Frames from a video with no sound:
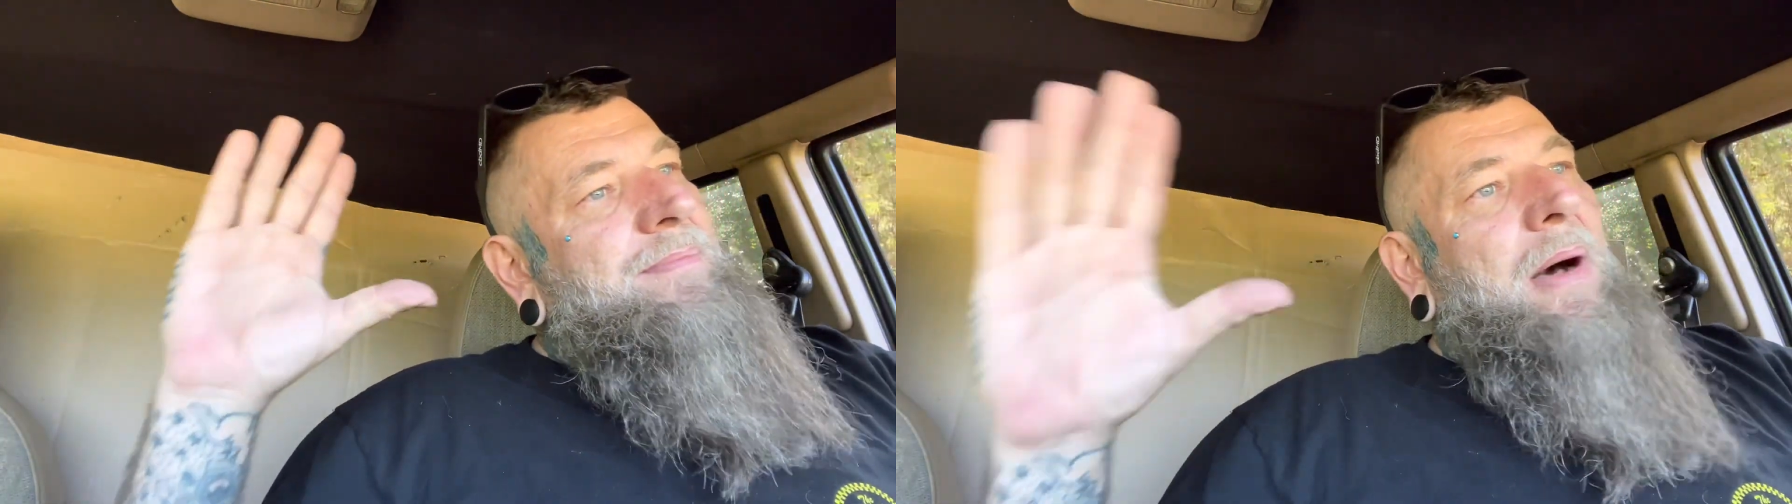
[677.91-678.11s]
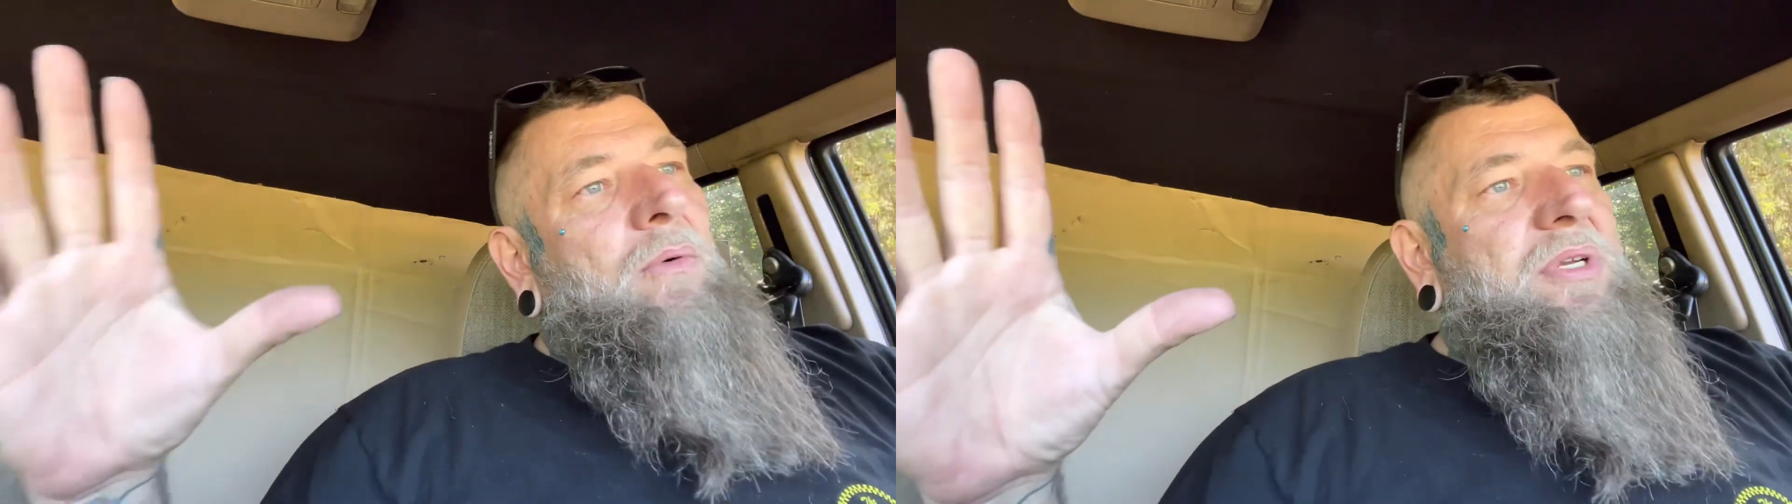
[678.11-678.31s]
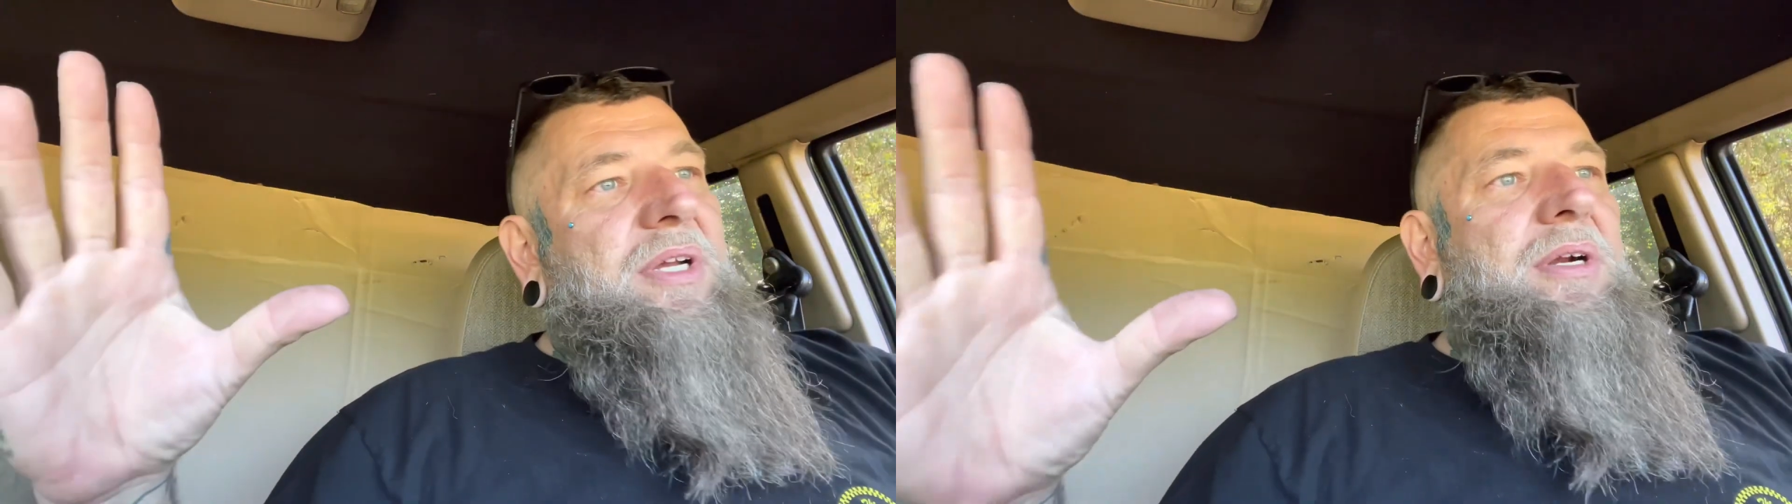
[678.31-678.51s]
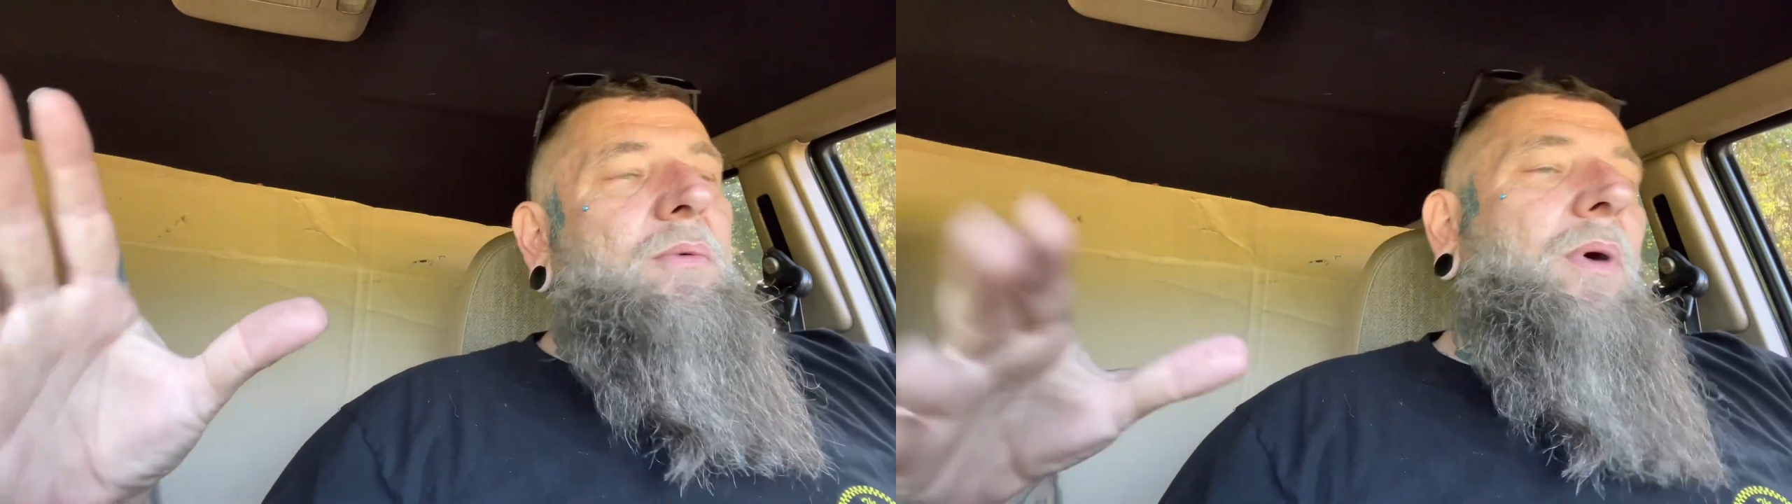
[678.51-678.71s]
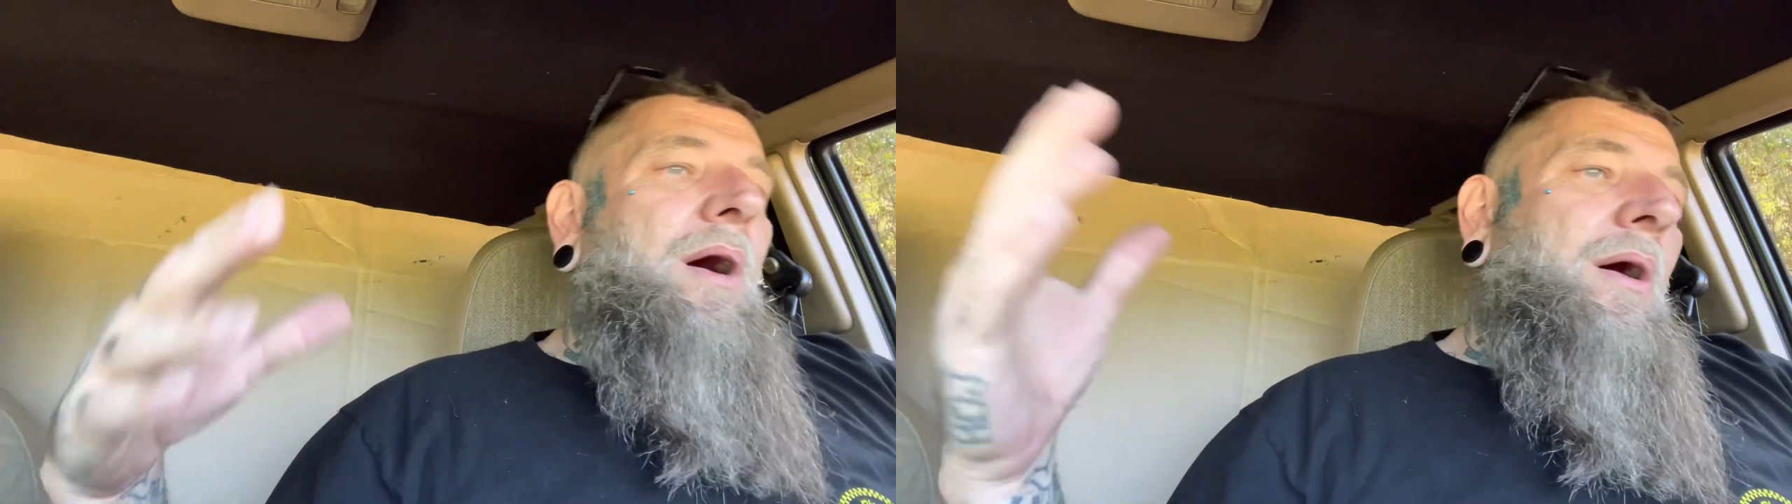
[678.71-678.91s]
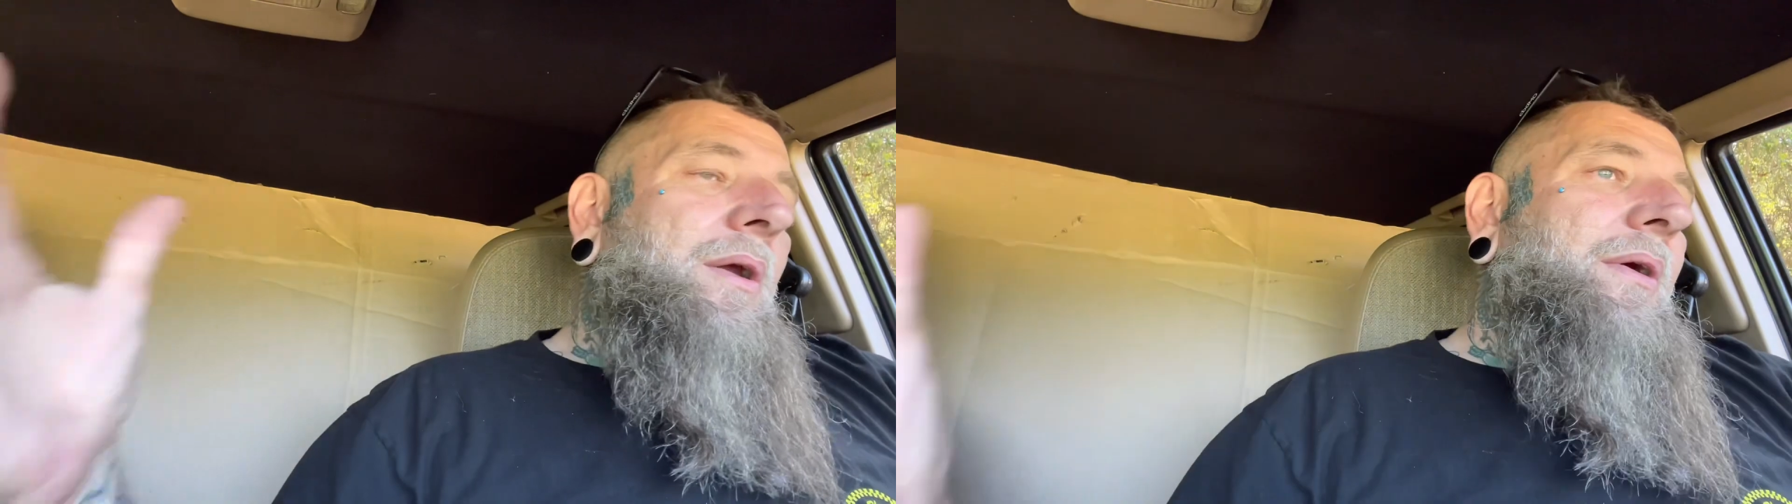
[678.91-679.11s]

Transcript: bolt to your wall